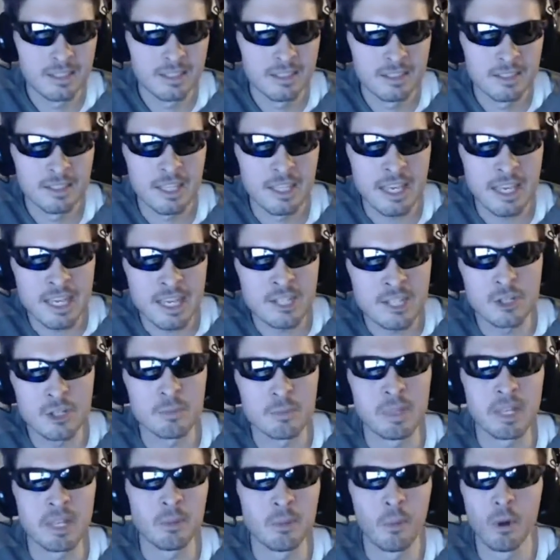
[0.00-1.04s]
he should
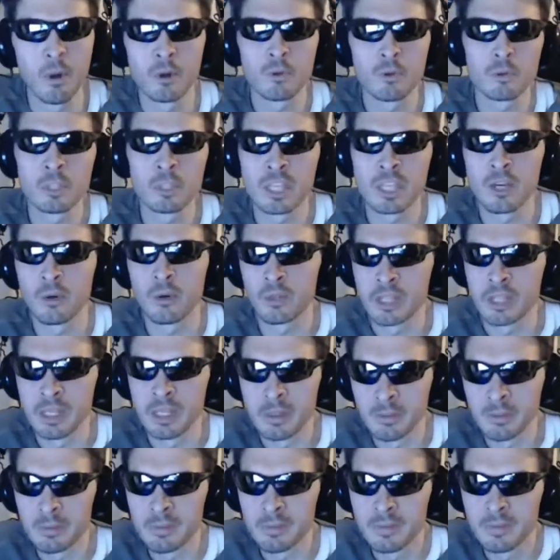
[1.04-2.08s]
be the one who's guilty.
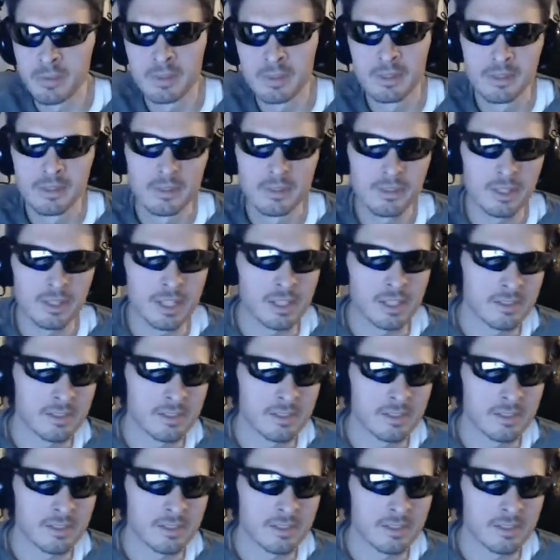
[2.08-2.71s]
Like,